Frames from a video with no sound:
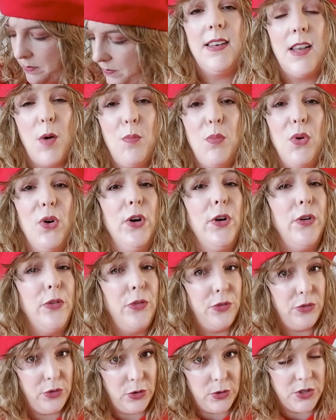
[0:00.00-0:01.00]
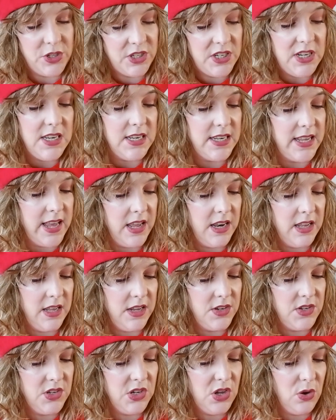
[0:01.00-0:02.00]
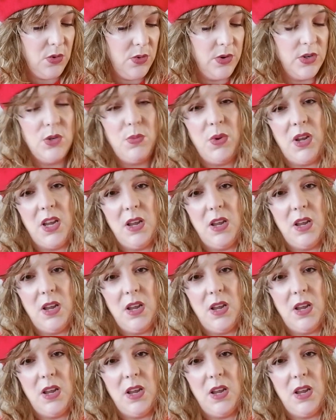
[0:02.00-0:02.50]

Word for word: Number 13 then is going to